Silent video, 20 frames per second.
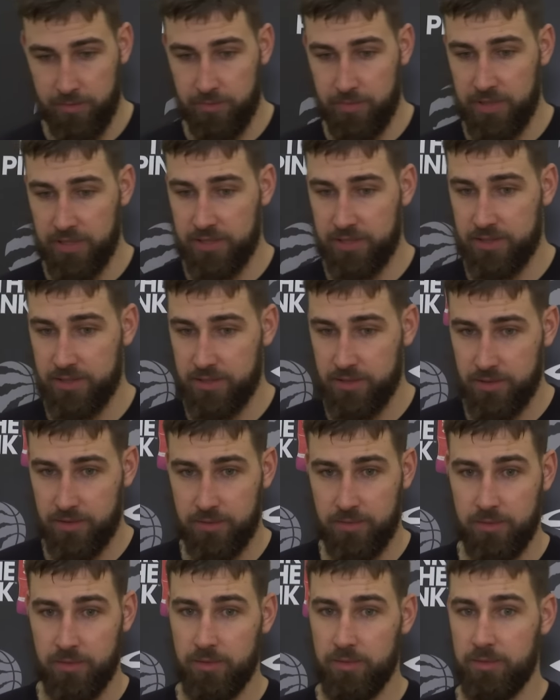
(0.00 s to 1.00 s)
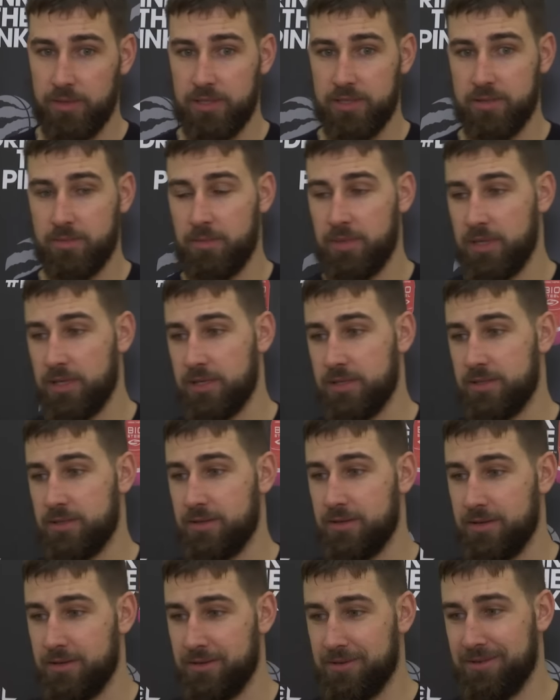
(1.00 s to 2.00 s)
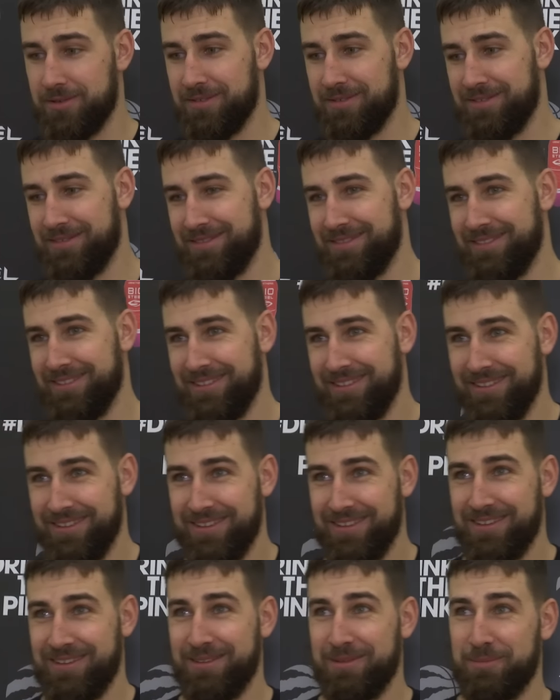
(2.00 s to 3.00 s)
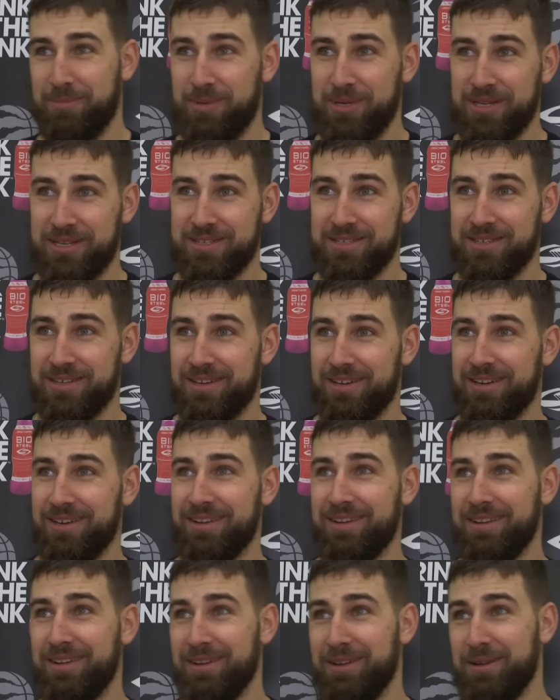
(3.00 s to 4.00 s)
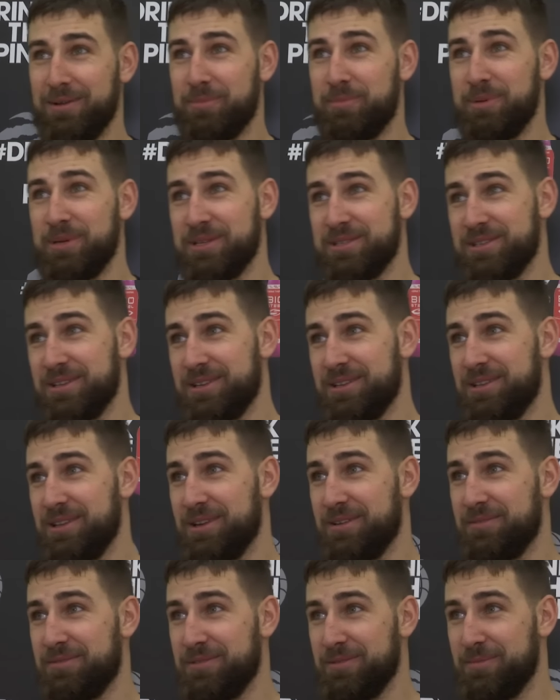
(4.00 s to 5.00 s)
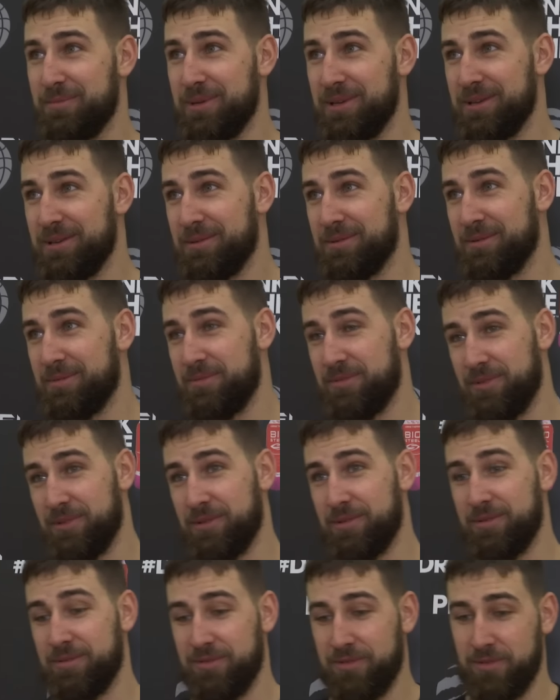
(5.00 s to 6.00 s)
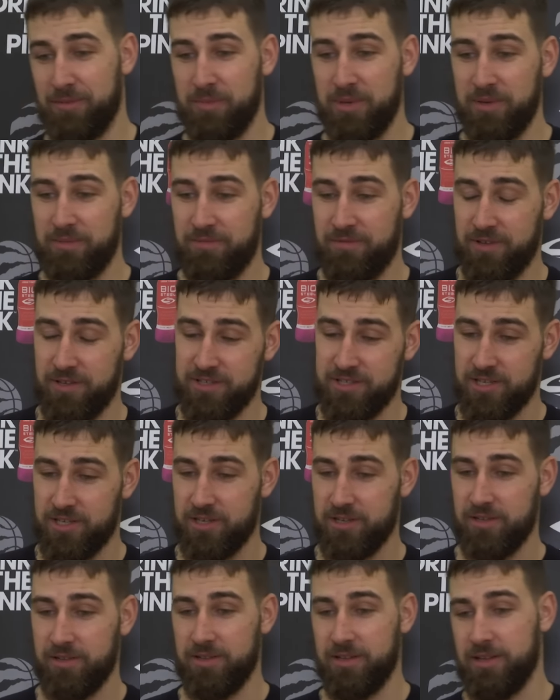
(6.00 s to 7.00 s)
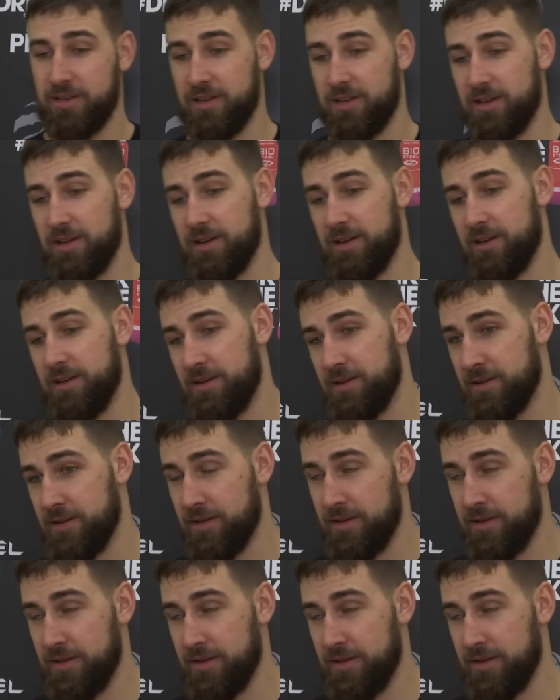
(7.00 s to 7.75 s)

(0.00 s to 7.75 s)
Bigs is always a bigs, you know. bigs are there for big, for be physical and